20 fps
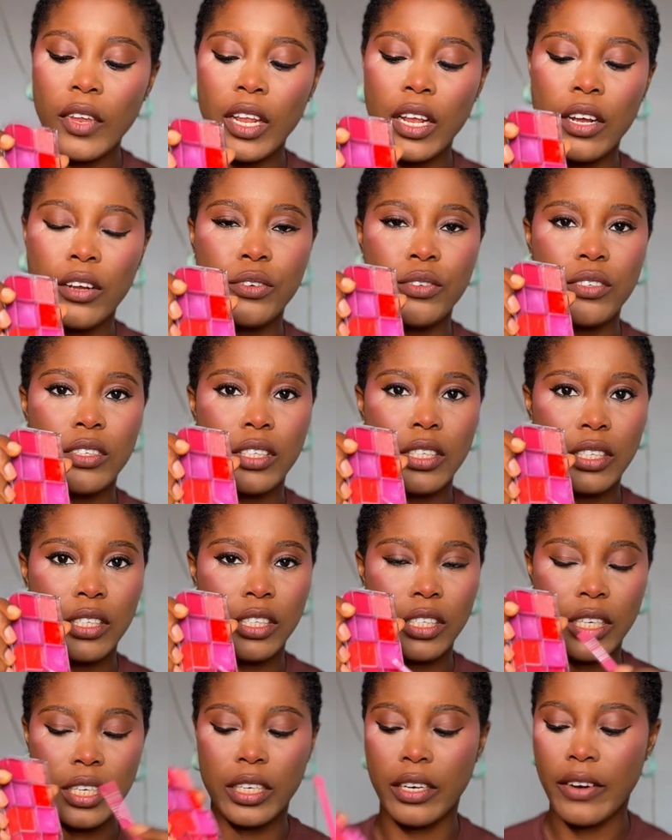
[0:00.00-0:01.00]
I'll use this
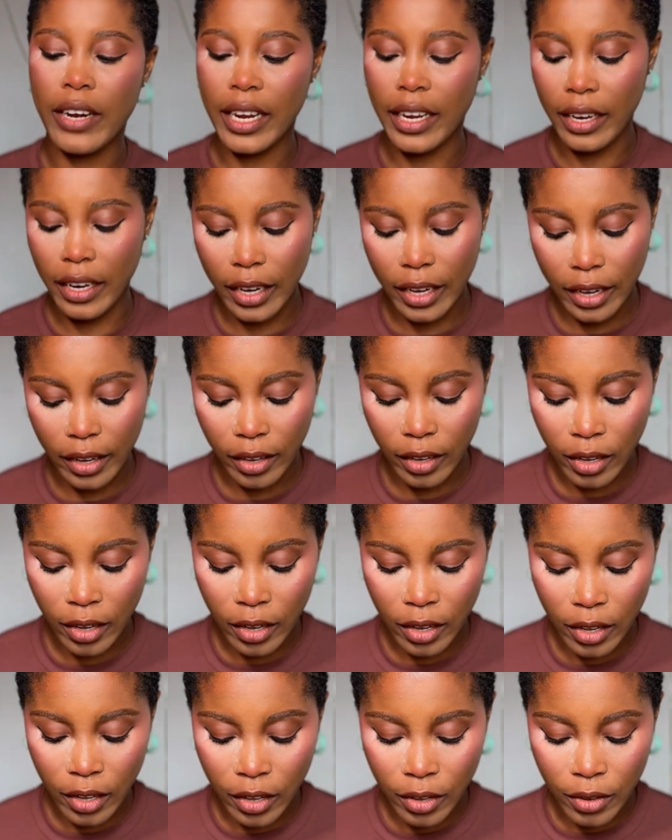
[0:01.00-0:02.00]
shade right here
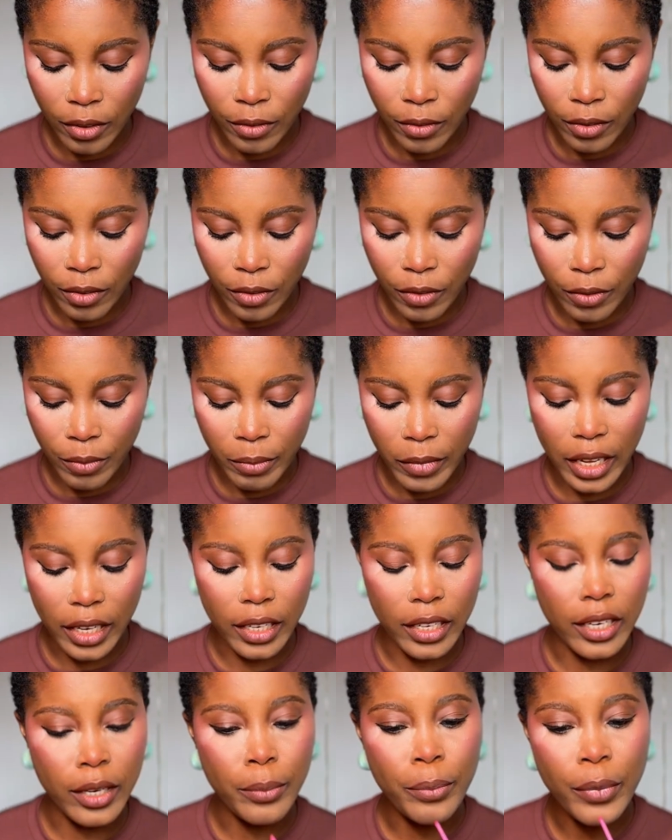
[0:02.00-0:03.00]
for my
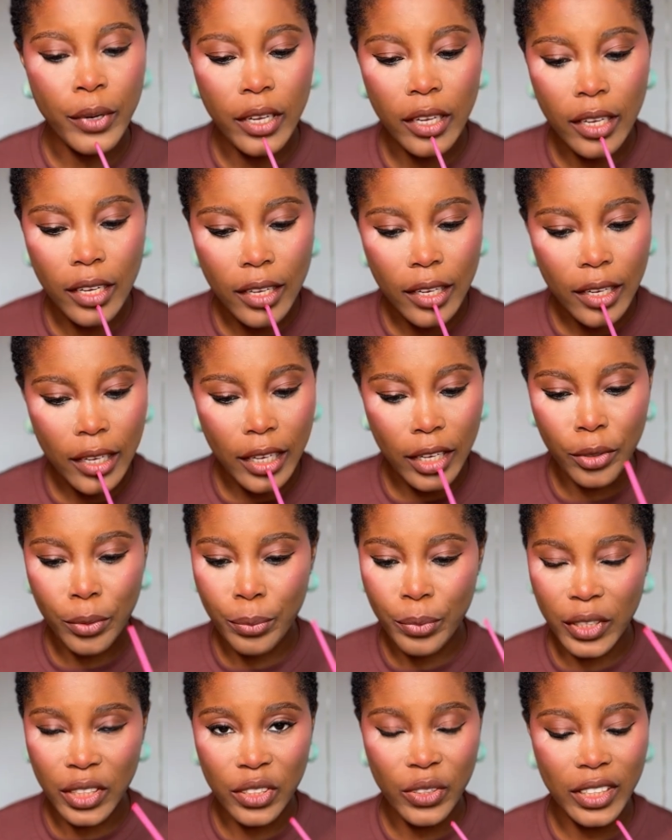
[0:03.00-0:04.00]
lip. I
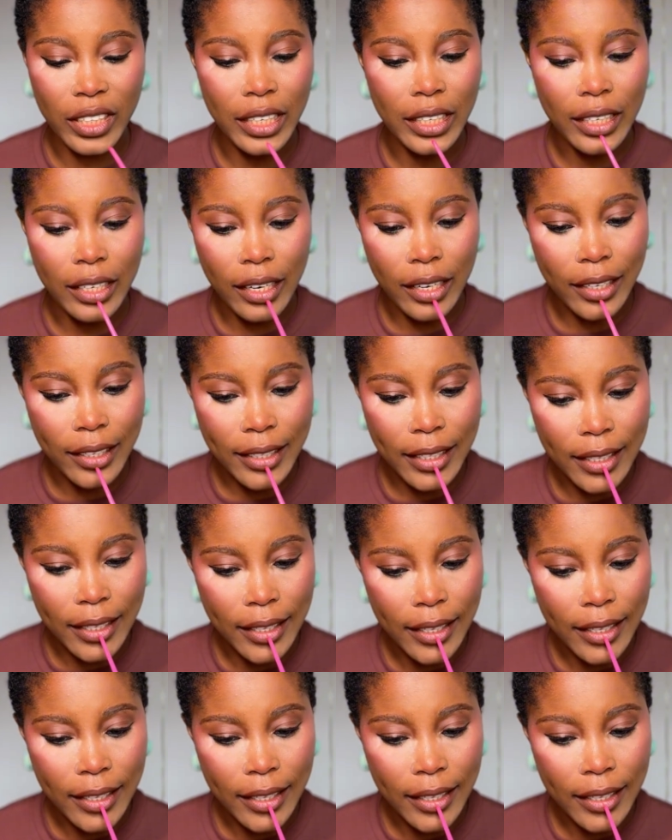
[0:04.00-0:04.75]
hope it turned out nice.